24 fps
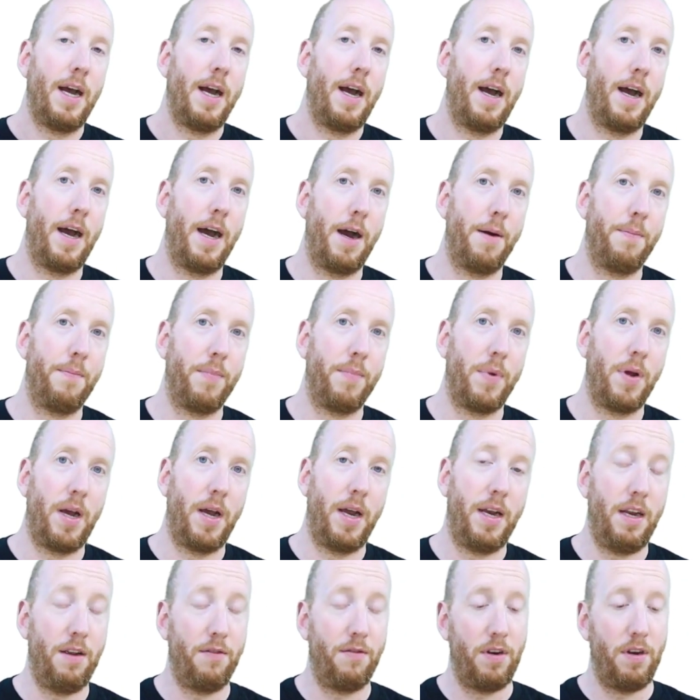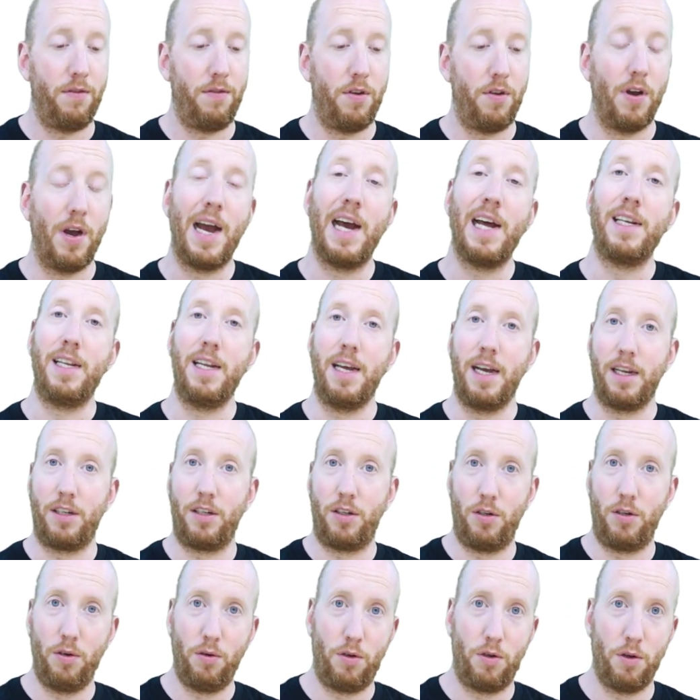And even if you add the
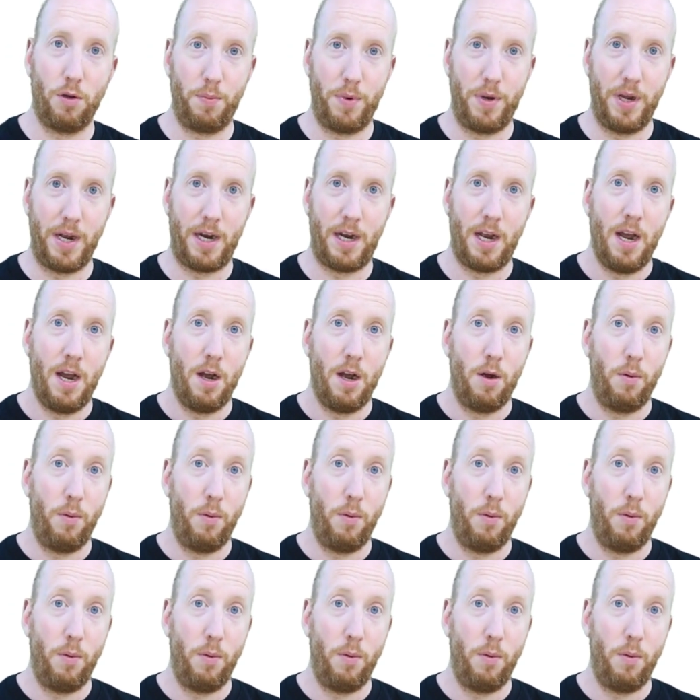S2 top deck,